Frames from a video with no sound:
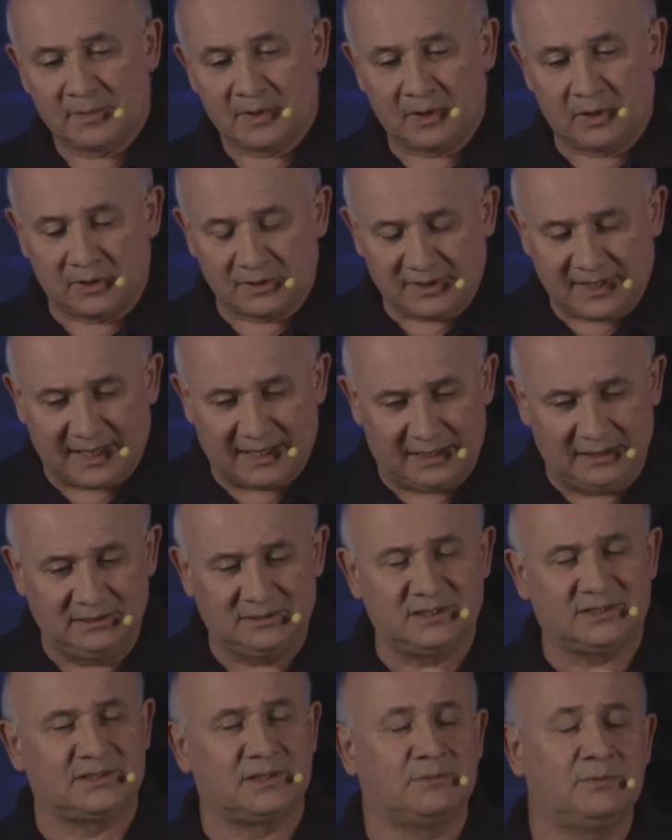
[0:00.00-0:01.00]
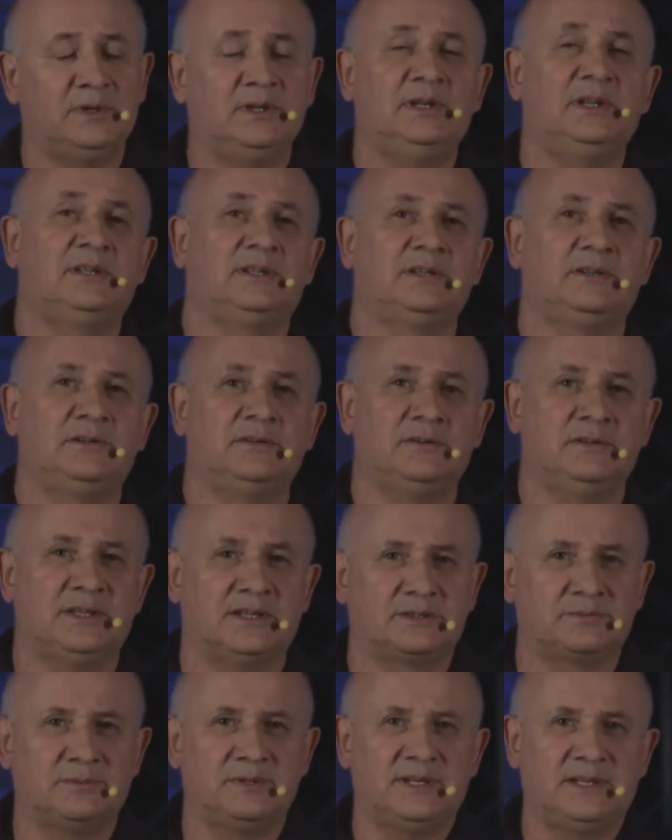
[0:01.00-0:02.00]
God tells us that we need to do
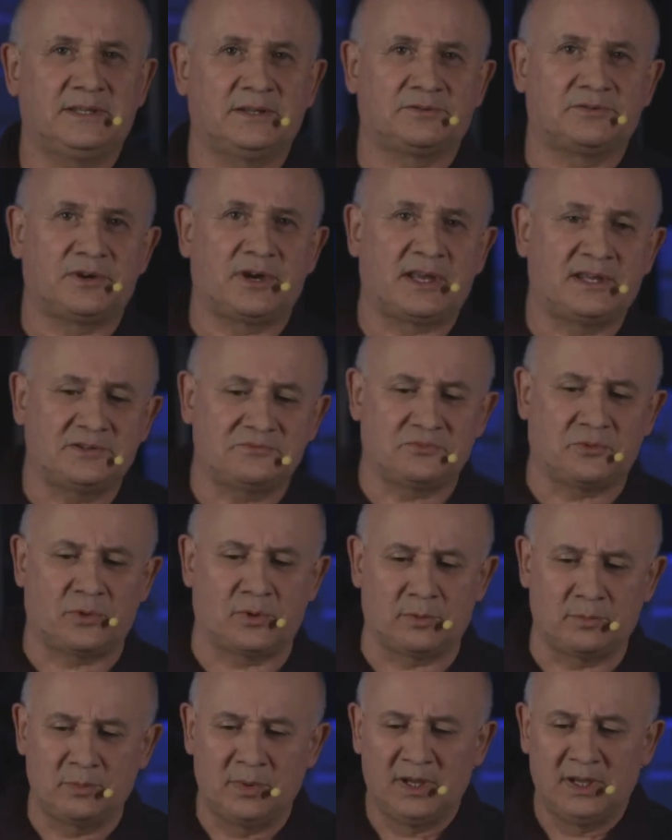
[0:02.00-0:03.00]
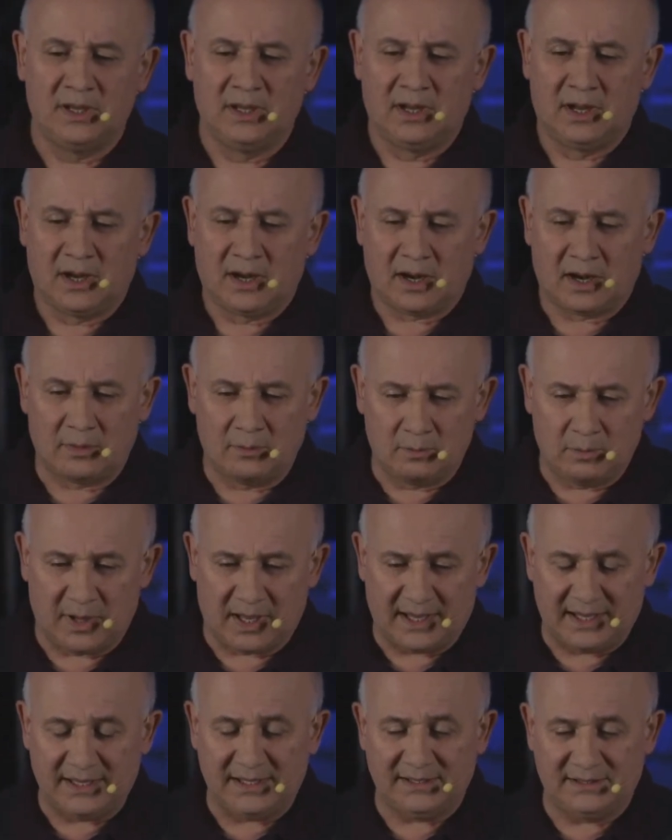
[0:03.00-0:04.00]
this. We need to transform our
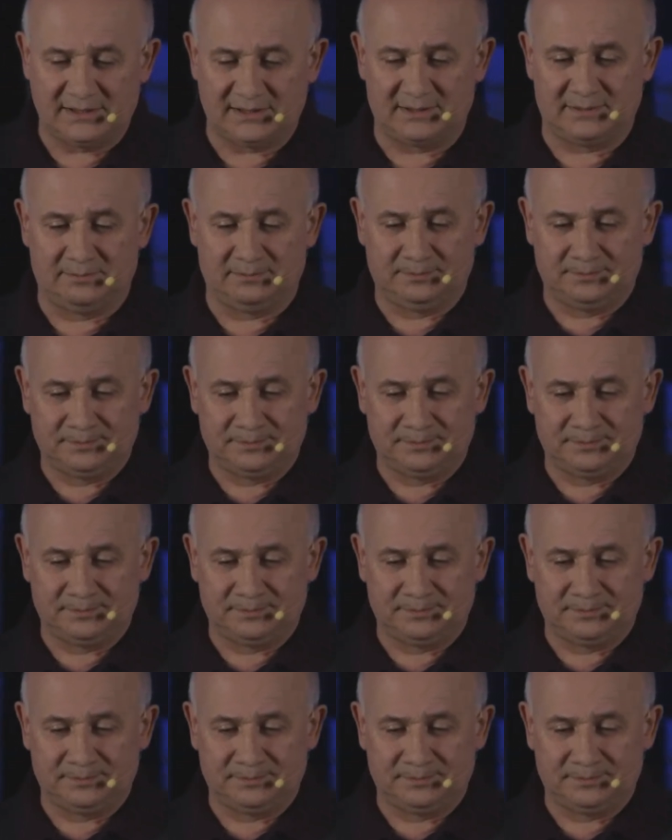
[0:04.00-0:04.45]
minds.